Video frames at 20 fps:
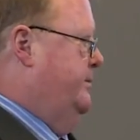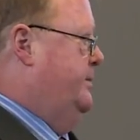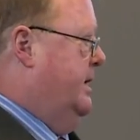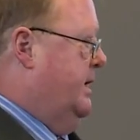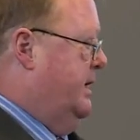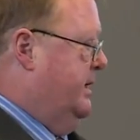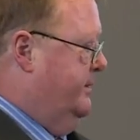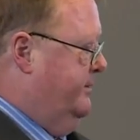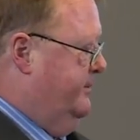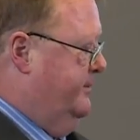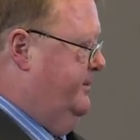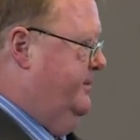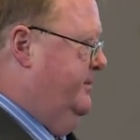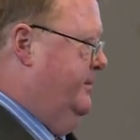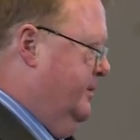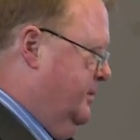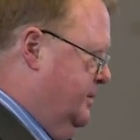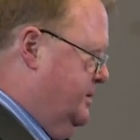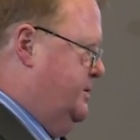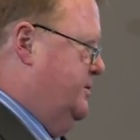part of
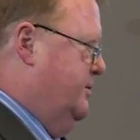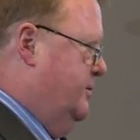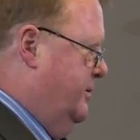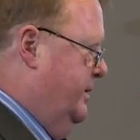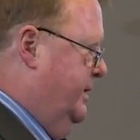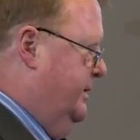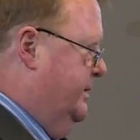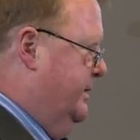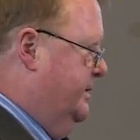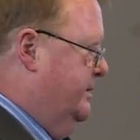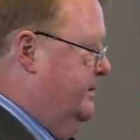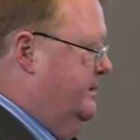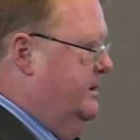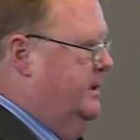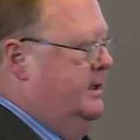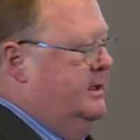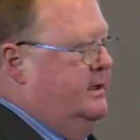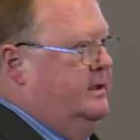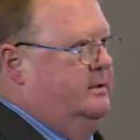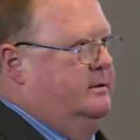your story that
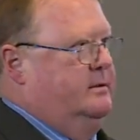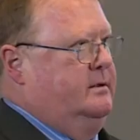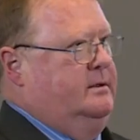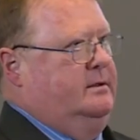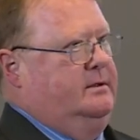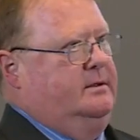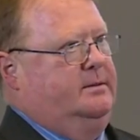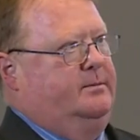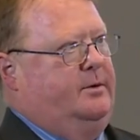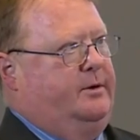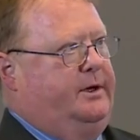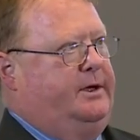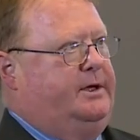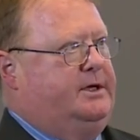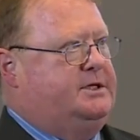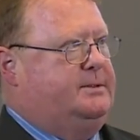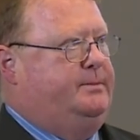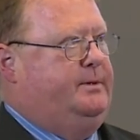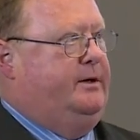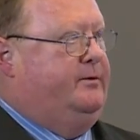the body
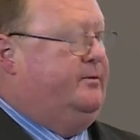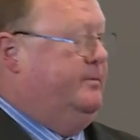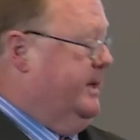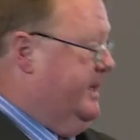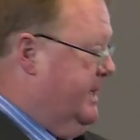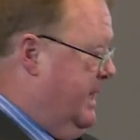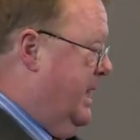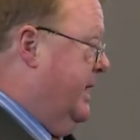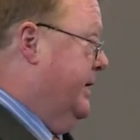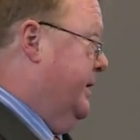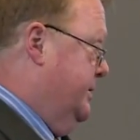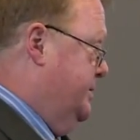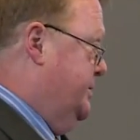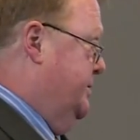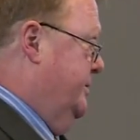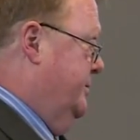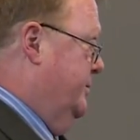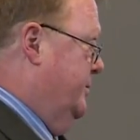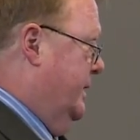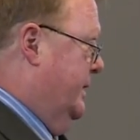disappeared from a guarded
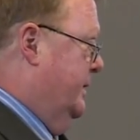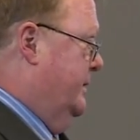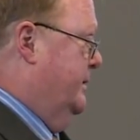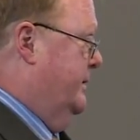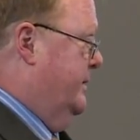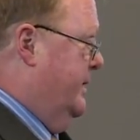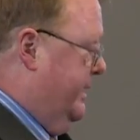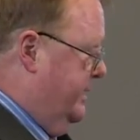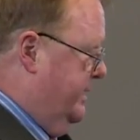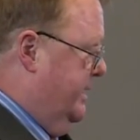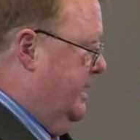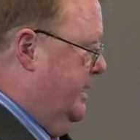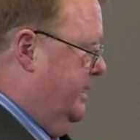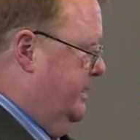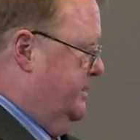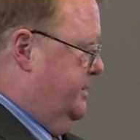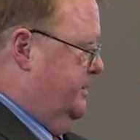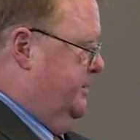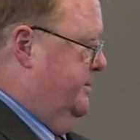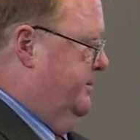tomb rather than an unguarded tomb.